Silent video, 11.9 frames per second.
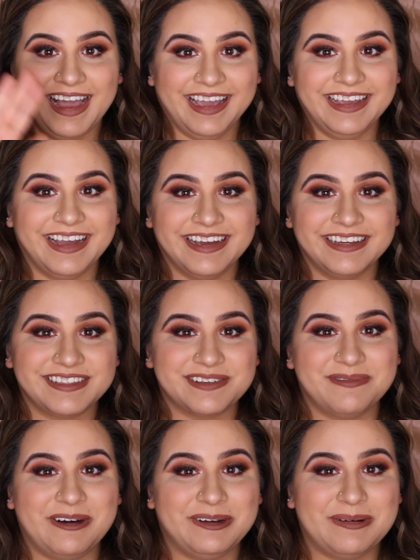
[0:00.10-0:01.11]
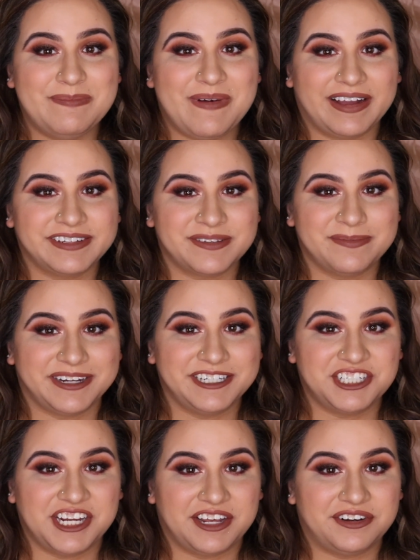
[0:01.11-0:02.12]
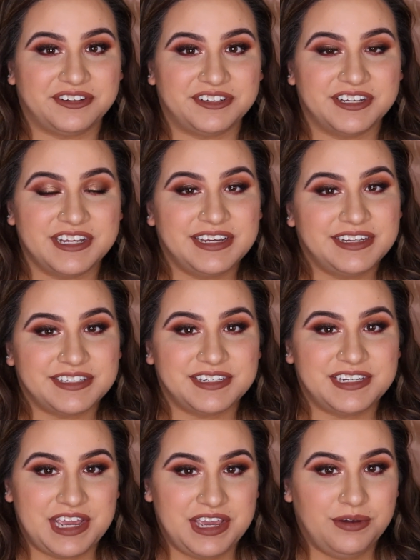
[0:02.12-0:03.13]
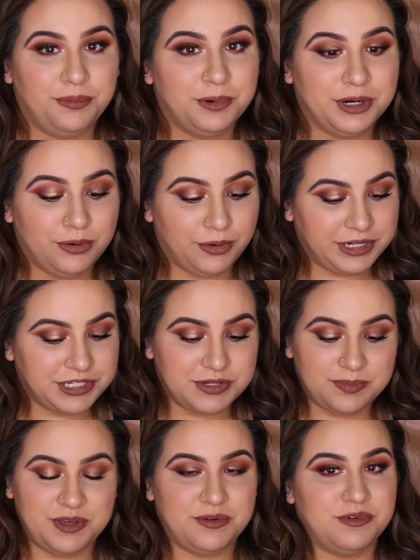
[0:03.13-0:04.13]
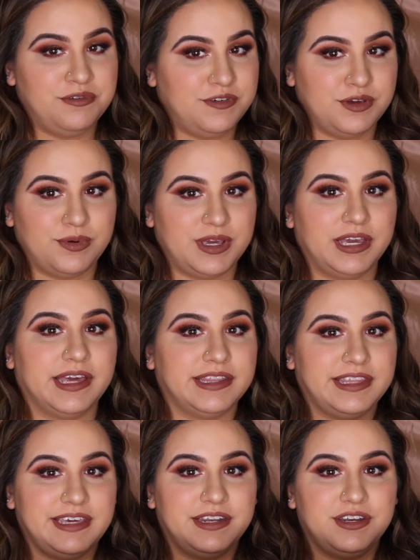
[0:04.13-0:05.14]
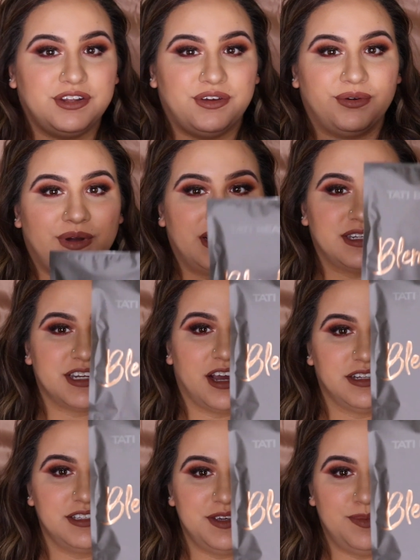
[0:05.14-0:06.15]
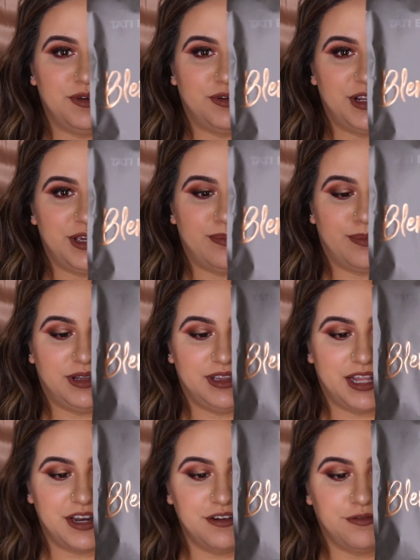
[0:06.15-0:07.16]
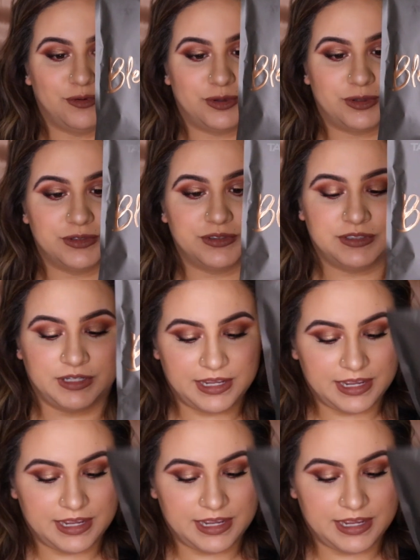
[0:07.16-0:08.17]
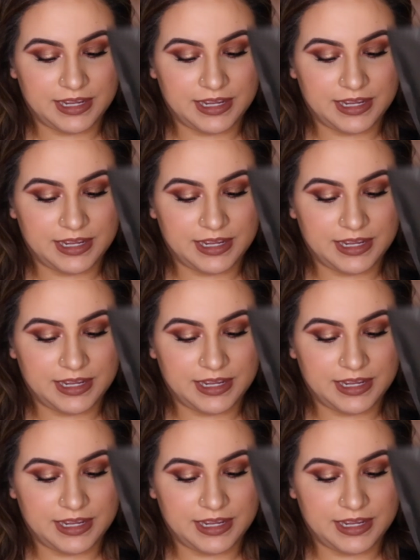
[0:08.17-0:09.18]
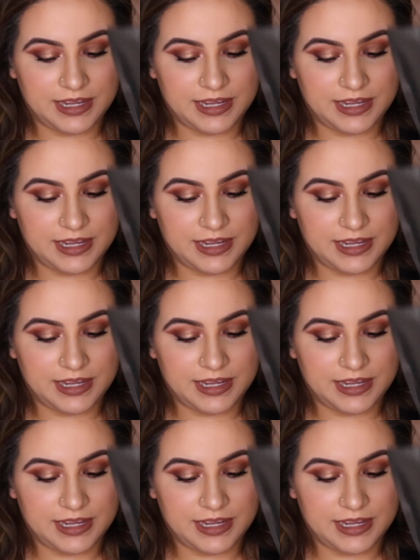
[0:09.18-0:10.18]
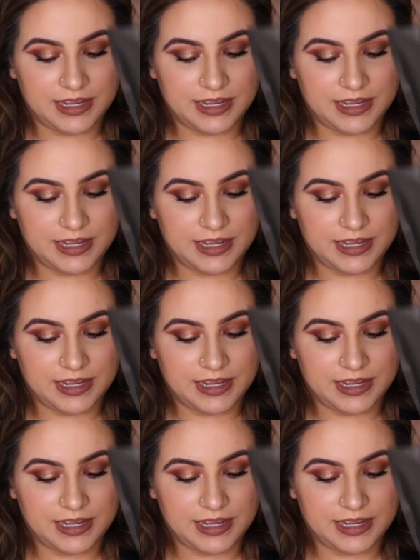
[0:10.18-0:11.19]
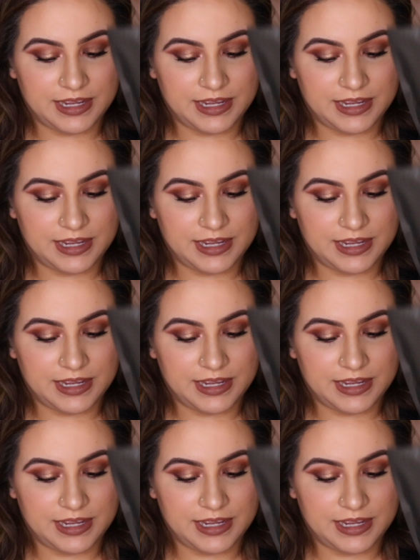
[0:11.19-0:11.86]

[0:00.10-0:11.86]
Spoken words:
Hi guys, welcome back to my channel. Today we're going to be reviewing the new Tati Beauty Blendifuls. Hey guys, it's Future Me here, and I actually forgot to mention,